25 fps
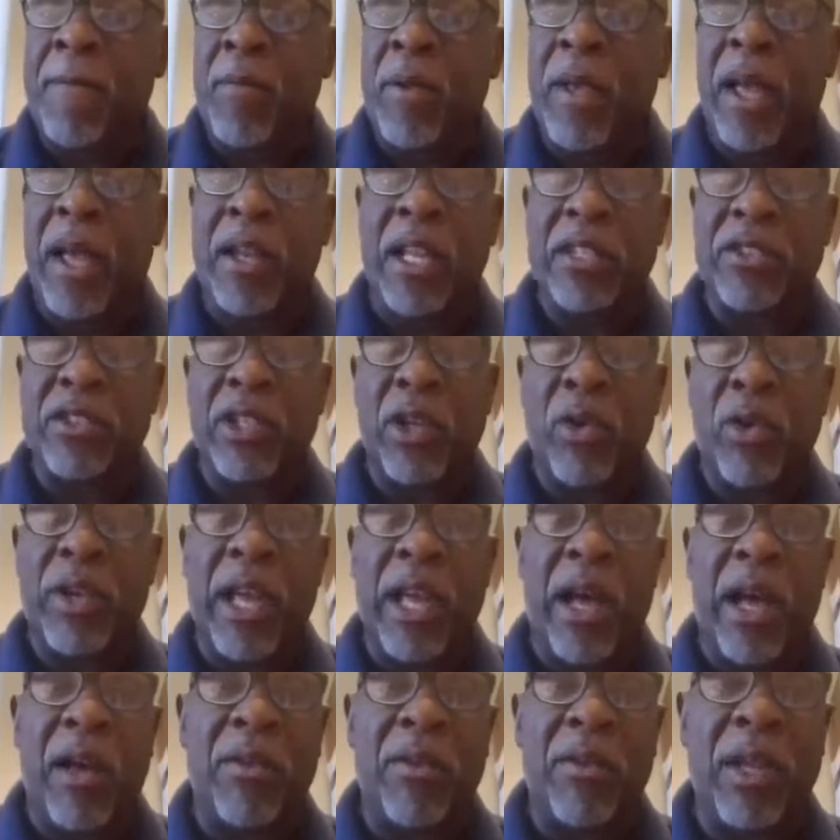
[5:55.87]
Yeah, there's no
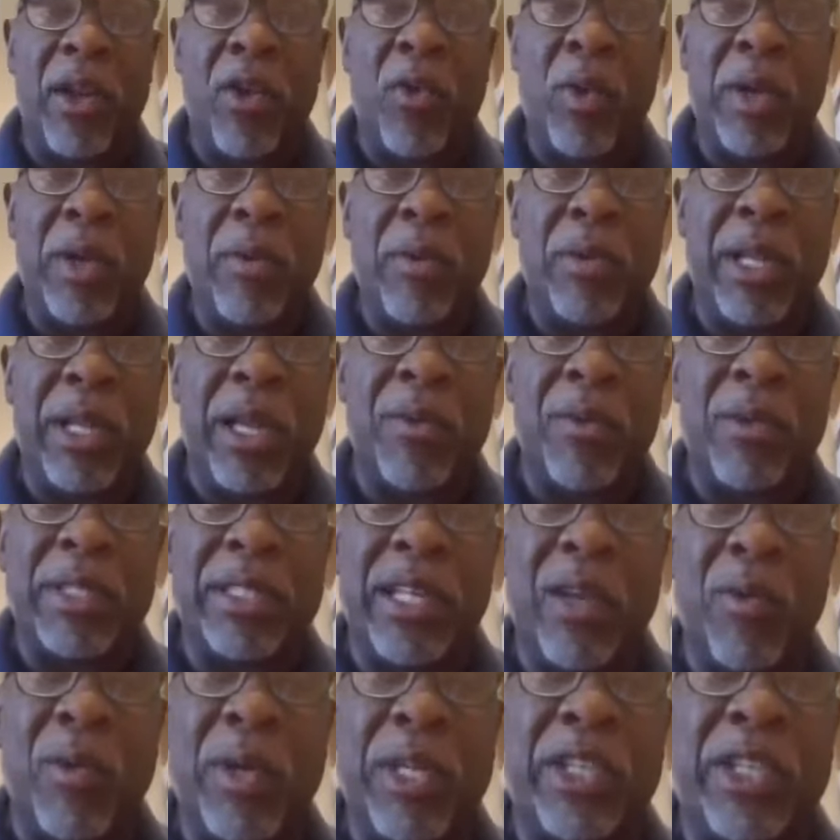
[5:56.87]
doubt. You know, we like we said,